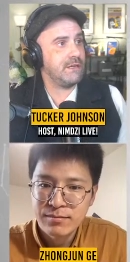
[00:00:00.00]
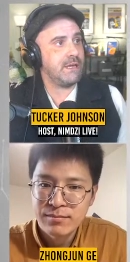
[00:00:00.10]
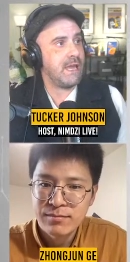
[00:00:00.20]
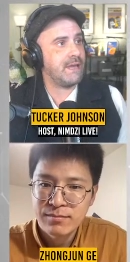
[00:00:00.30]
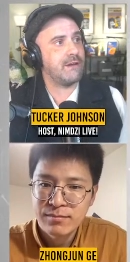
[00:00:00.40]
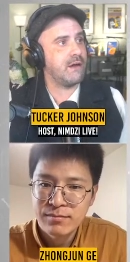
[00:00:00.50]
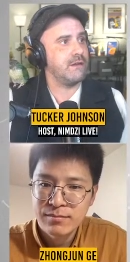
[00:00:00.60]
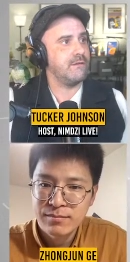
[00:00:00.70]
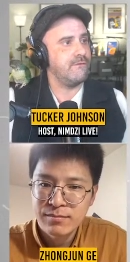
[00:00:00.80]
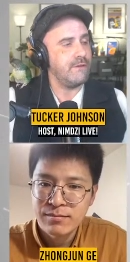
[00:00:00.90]
Speaker 1: cannot
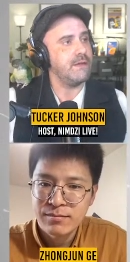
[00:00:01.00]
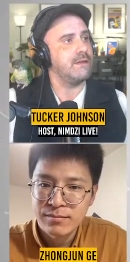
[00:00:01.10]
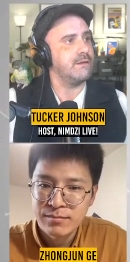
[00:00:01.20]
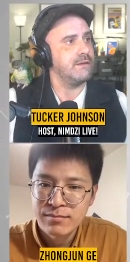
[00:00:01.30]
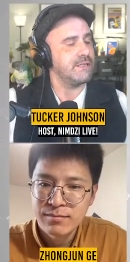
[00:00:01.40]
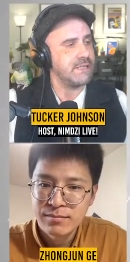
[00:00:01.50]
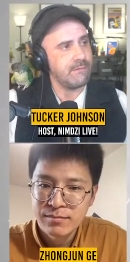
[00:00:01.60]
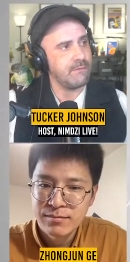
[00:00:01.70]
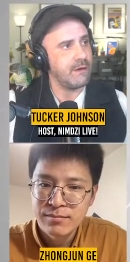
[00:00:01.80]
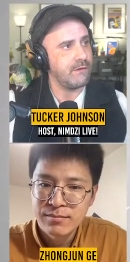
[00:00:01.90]
fit the same
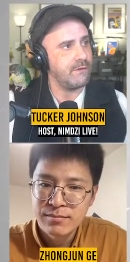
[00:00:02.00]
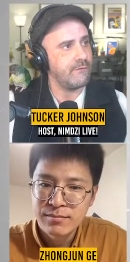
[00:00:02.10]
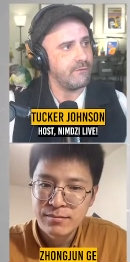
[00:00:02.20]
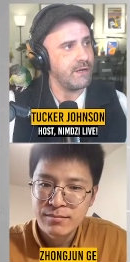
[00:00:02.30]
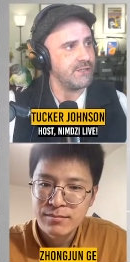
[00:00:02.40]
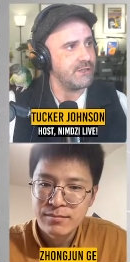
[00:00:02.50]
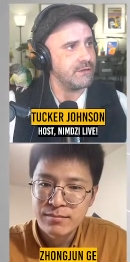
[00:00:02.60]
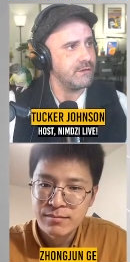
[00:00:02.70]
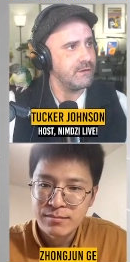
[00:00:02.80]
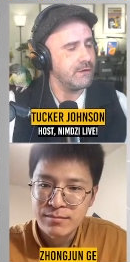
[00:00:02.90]
amount of information
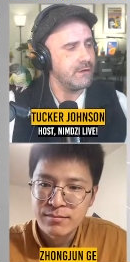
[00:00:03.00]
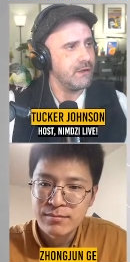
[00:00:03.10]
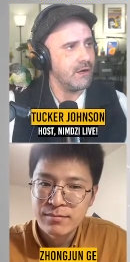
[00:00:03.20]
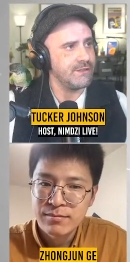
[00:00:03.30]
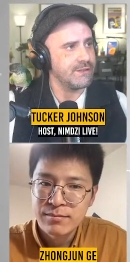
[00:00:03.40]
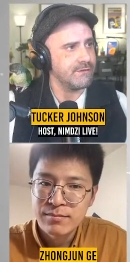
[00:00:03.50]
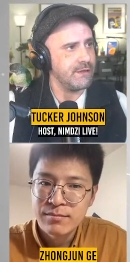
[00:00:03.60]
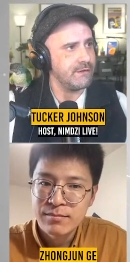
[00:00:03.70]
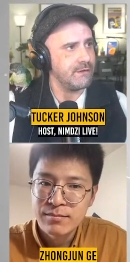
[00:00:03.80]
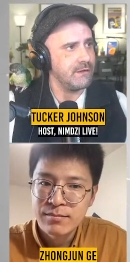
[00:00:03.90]
on screen
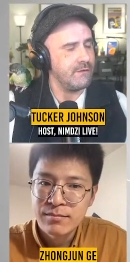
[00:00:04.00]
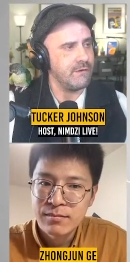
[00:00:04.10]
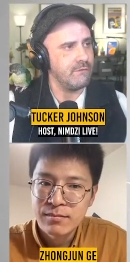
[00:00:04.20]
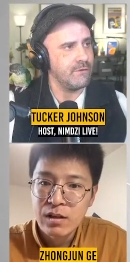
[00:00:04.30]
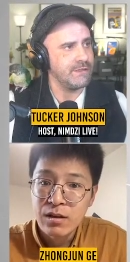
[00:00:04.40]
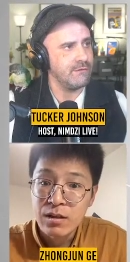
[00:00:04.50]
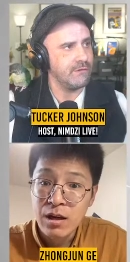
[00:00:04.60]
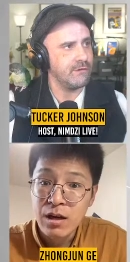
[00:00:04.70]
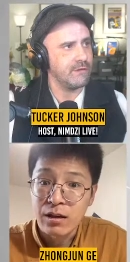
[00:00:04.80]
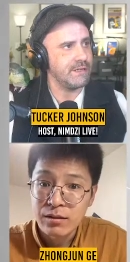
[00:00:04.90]
if you once you
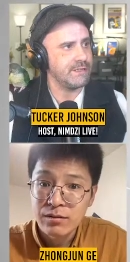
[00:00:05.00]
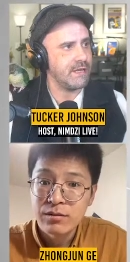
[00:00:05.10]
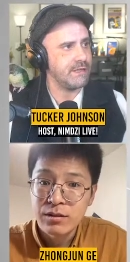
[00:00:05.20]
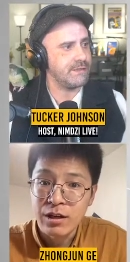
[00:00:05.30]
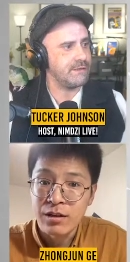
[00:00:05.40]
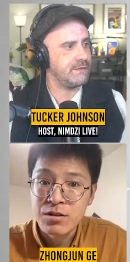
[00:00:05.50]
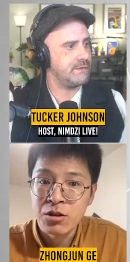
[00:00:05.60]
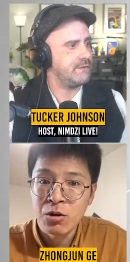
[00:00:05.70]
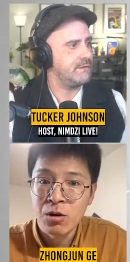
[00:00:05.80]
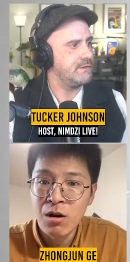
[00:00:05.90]
localize. Yeah. That.
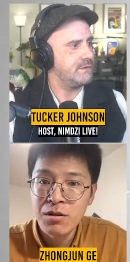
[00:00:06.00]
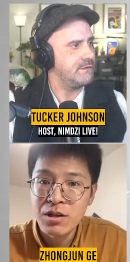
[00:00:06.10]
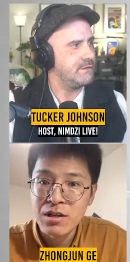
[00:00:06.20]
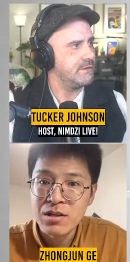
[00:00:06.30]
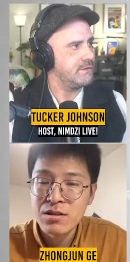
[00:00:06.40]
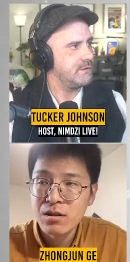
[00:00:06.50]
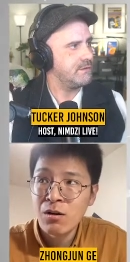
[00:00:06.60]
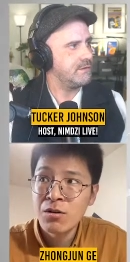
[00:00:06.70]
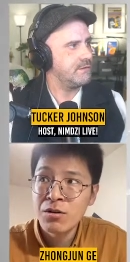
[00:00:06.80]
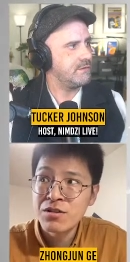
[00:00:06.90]
Speaker 2: Yeah. So all
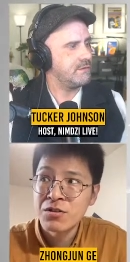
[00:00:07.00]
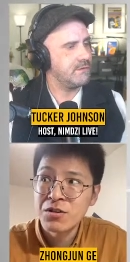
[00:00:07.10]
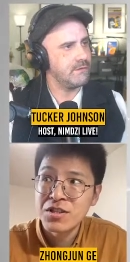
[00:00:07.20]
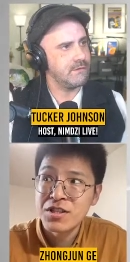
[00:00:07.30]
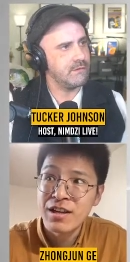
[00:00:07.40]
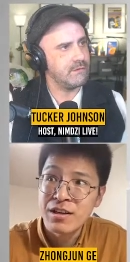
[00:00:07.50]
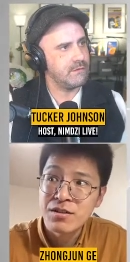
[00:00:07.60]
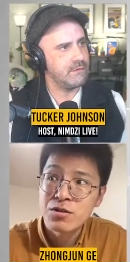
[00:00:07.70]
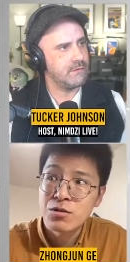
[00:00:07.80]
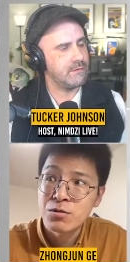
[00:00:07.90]
these all these
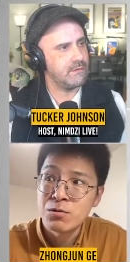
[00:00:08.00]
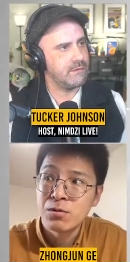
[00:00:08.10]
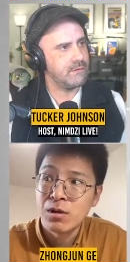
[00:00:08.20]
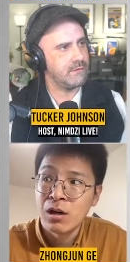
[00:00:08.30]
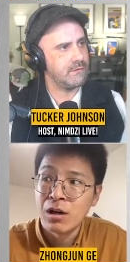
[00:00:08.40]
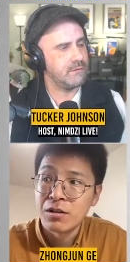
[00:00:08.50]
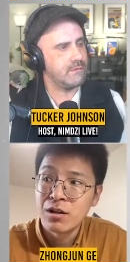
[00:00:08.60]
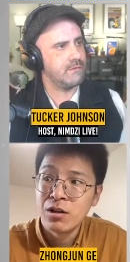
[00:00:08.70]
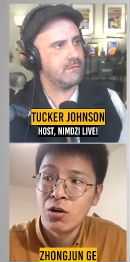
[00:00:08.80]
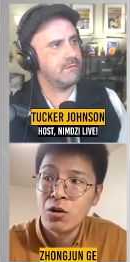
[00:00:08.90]
understandings to
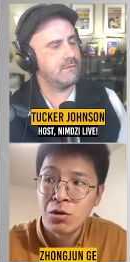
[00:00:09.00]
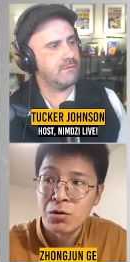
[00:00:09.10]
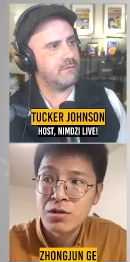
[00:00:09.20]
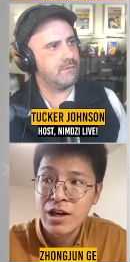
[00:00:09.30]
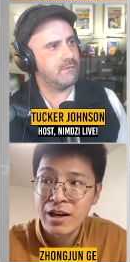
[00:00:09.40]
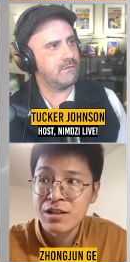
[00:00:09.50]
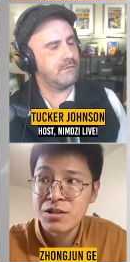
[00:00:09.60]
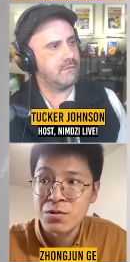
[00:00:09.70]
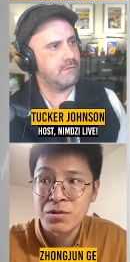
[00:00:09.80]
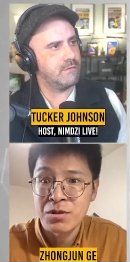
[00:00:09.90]
uh, local
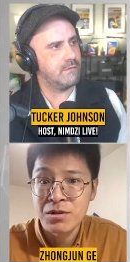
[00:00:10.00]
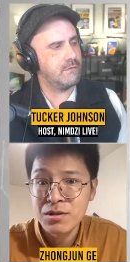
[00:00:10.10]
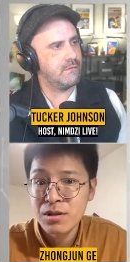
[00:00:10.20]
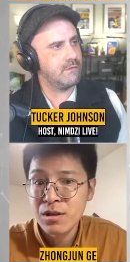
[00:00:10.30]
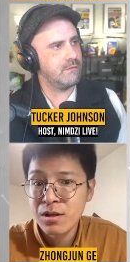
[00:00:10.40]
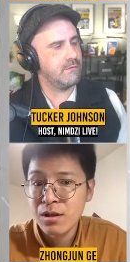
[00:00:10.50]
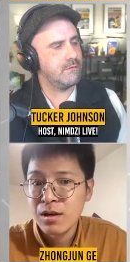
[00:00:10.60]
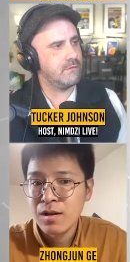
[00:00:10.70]
Chinese users.